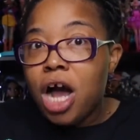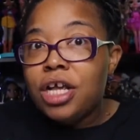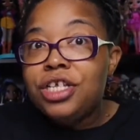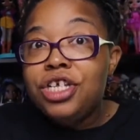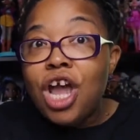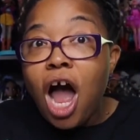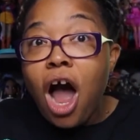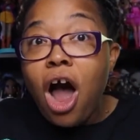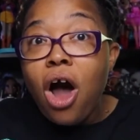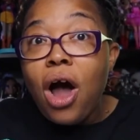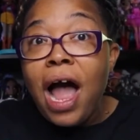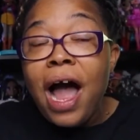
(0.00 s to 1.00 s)

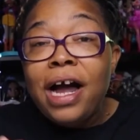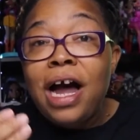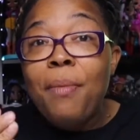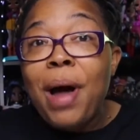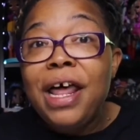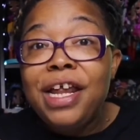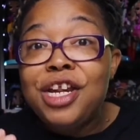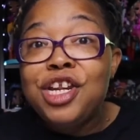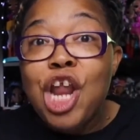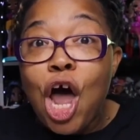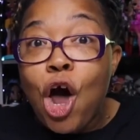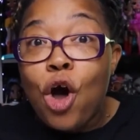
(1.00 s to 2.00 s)
Y'all, how come I didn't
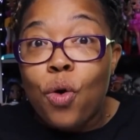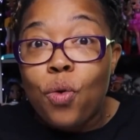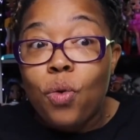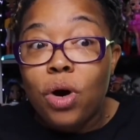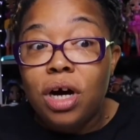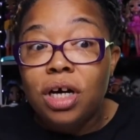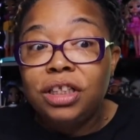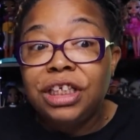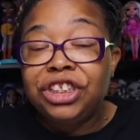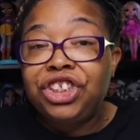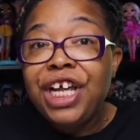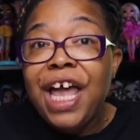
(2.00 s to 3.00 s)
know
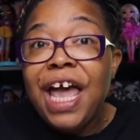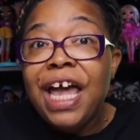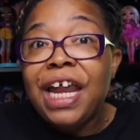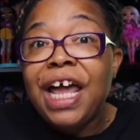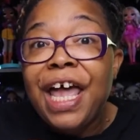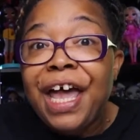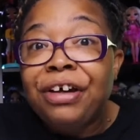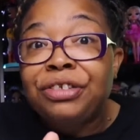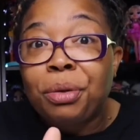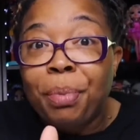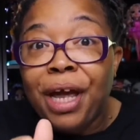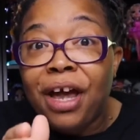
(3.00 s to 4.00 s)
that she had an
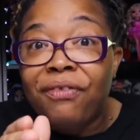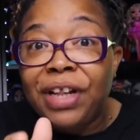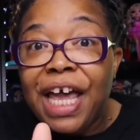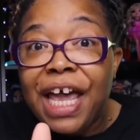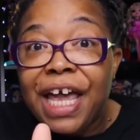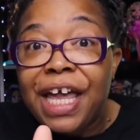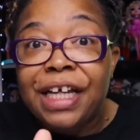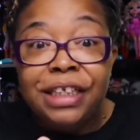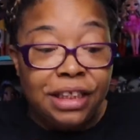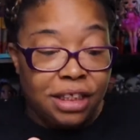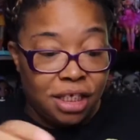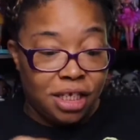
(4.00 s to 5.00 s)
extra pair of
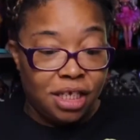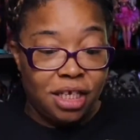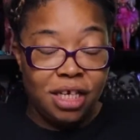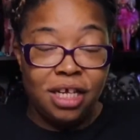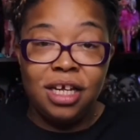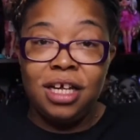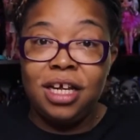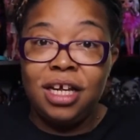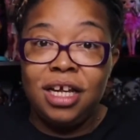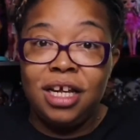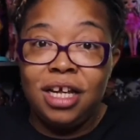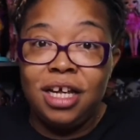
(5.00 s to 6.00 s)
legs?
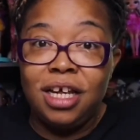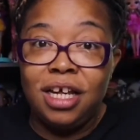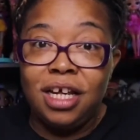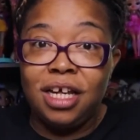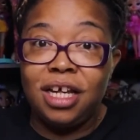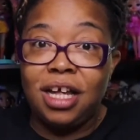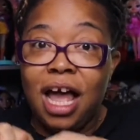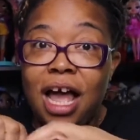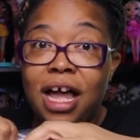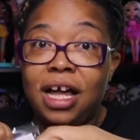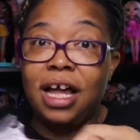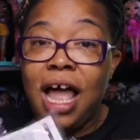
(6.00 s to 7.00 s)

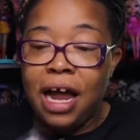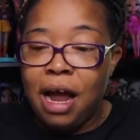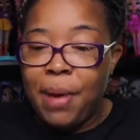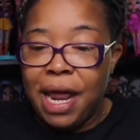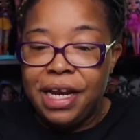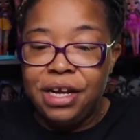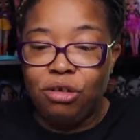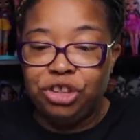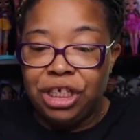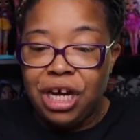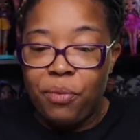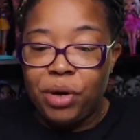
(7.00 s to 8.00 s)
Huh? How come I didn't know
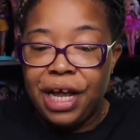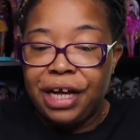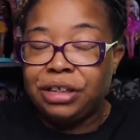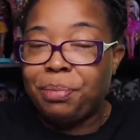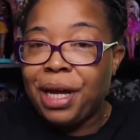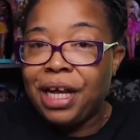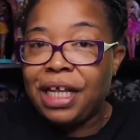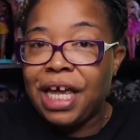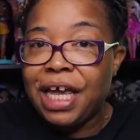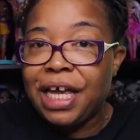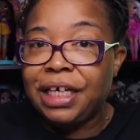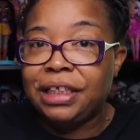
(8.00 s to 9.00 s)
she come with an extra pair of
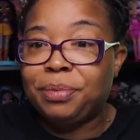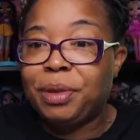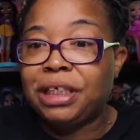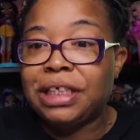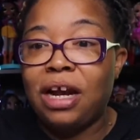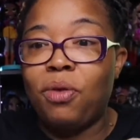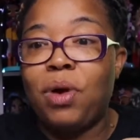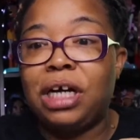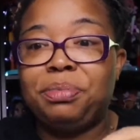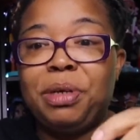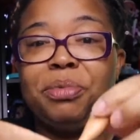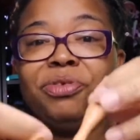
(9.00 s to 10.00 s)
legs? Because I don't
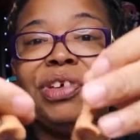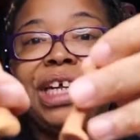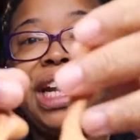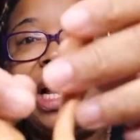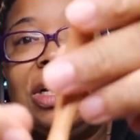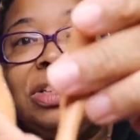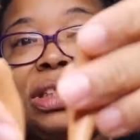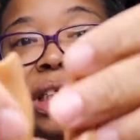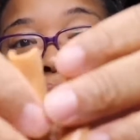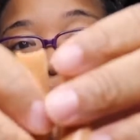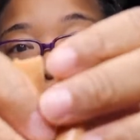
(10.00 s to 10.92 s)
watch people's videos.